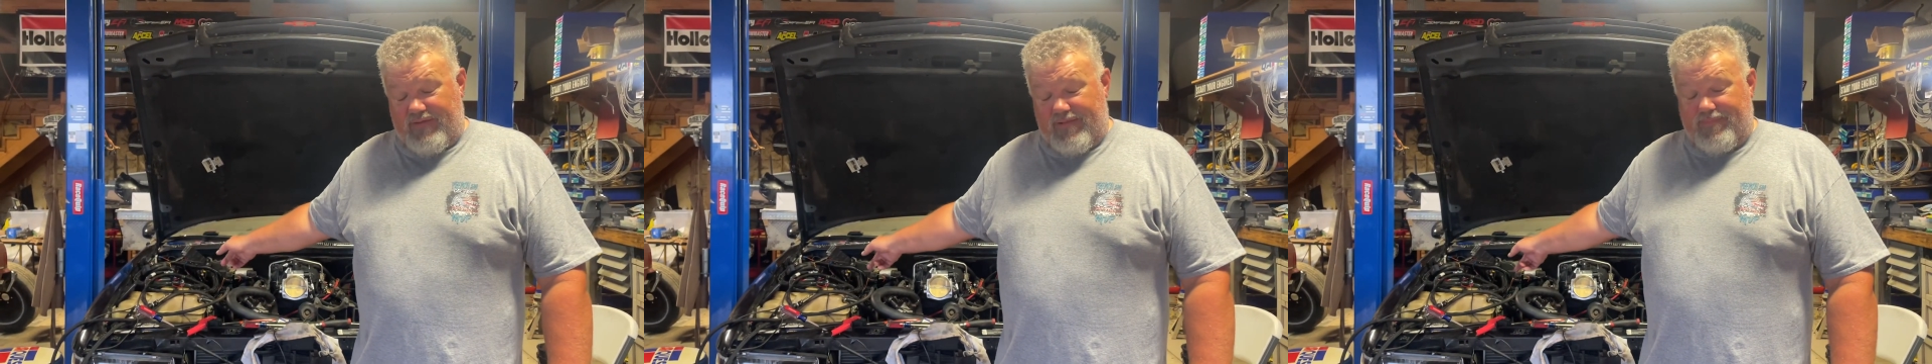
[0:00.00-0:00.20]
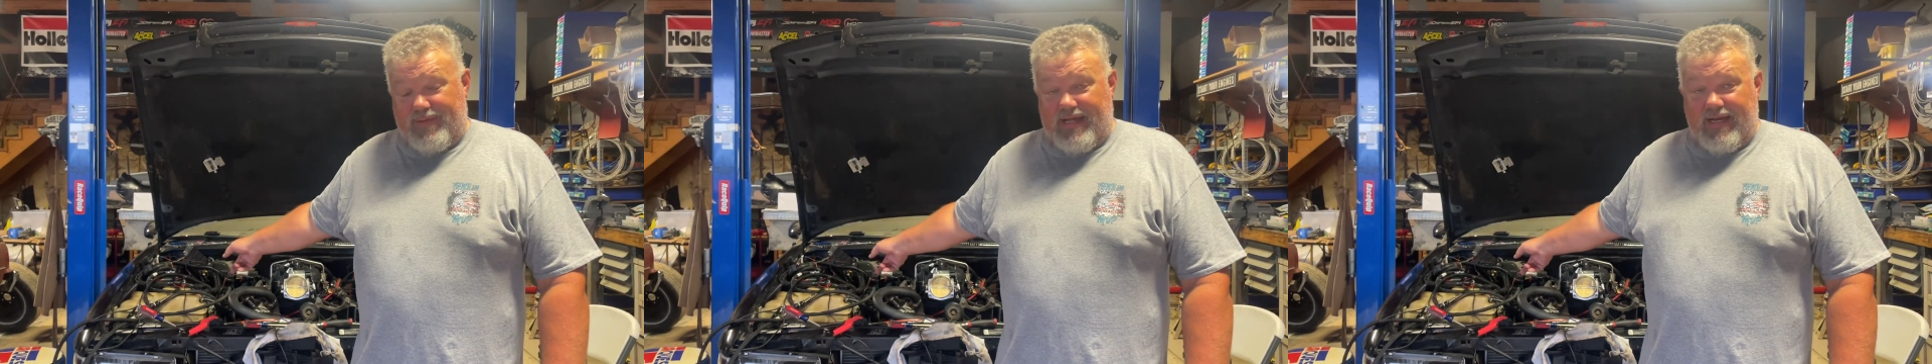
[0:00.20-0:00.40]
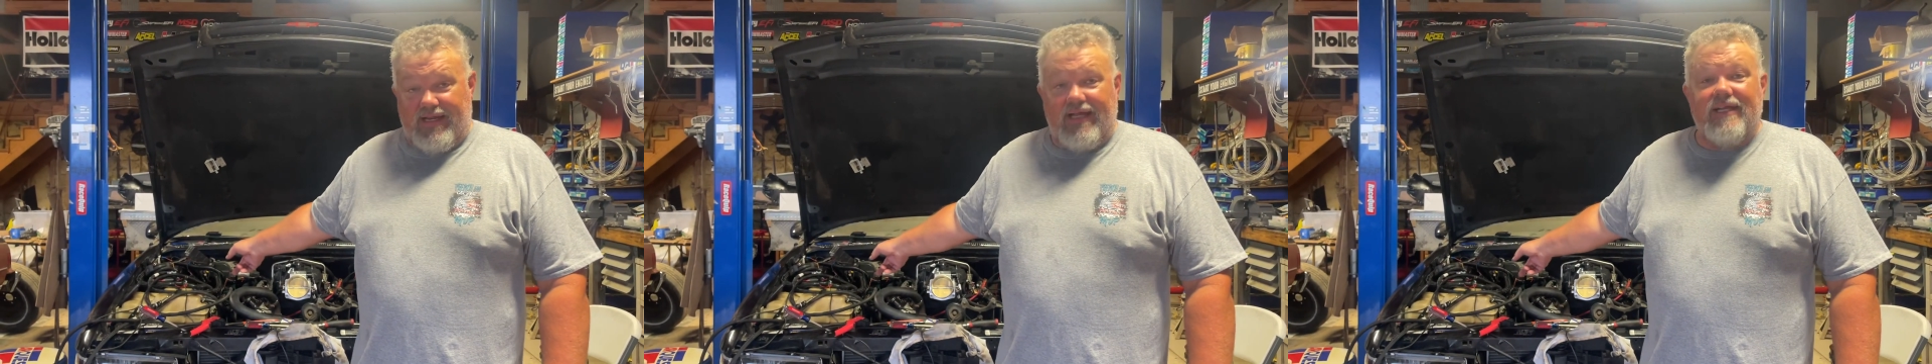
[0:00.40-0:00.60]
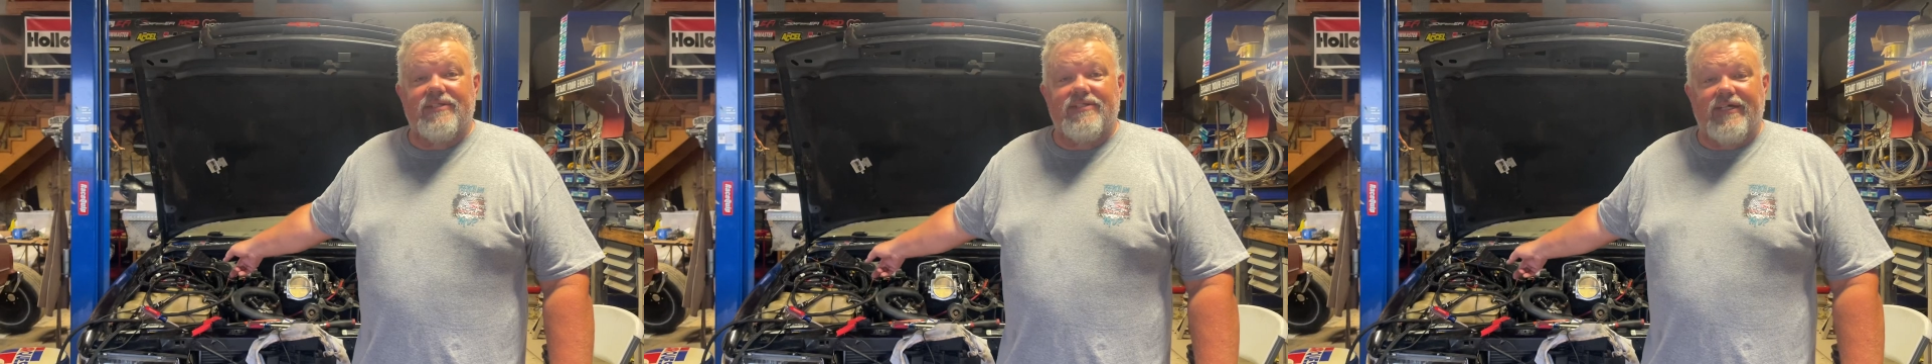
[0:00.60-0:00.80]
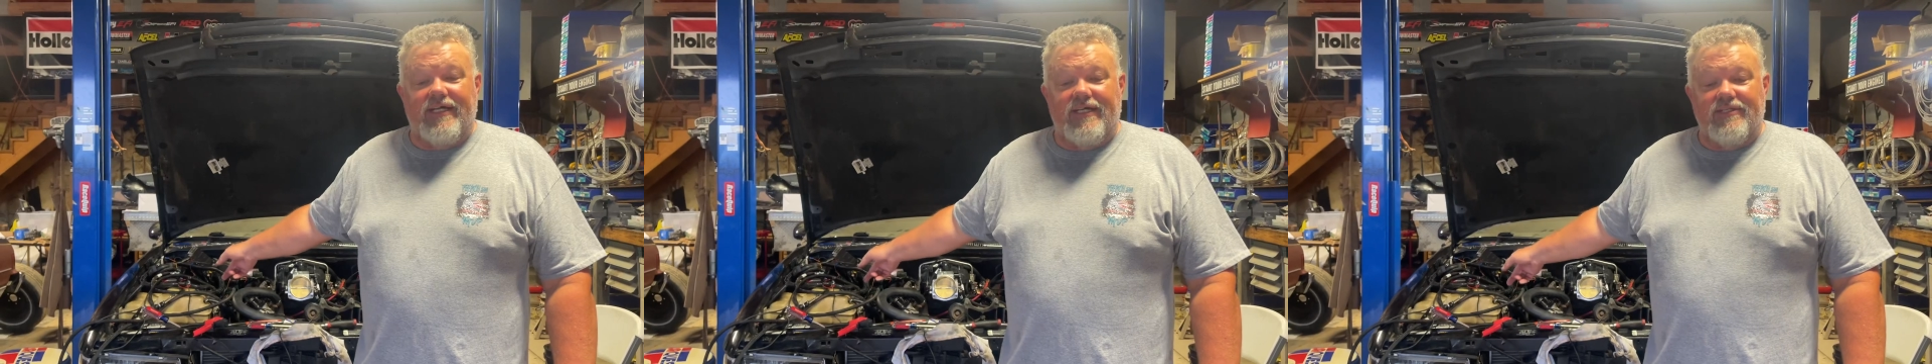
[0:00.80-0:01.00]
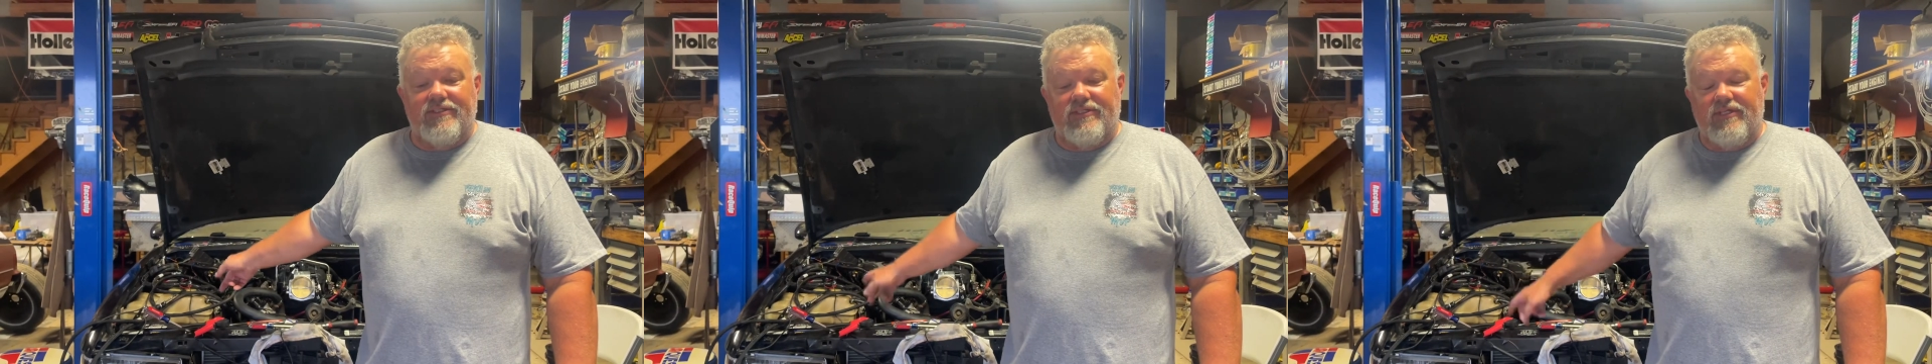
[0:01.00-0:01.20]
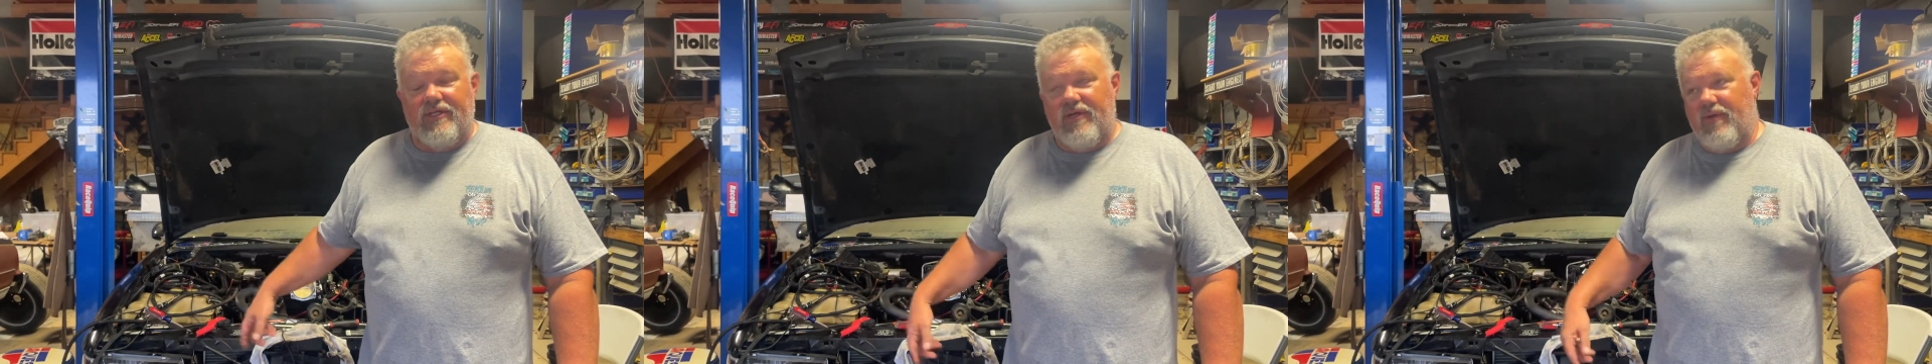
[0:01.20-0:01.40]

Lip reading: Impala SS.